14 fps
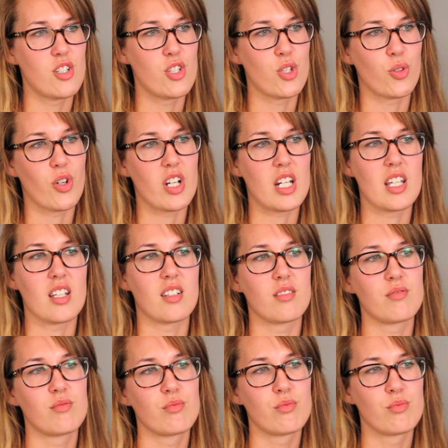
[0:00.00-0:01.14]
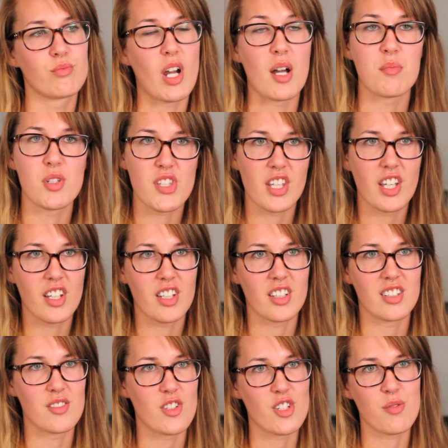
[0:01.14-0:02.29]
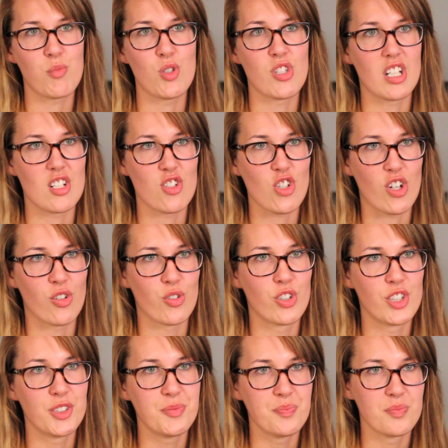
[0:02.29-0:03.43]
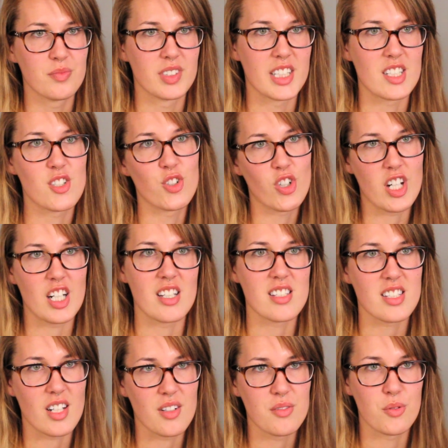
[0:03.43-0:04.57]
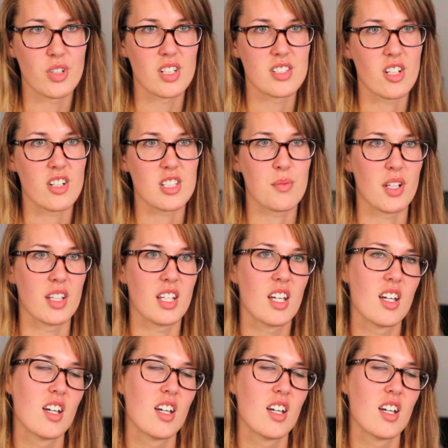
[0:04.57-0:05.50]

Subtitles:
degrading rap music and just music in general, like degrading stuff where it talks about like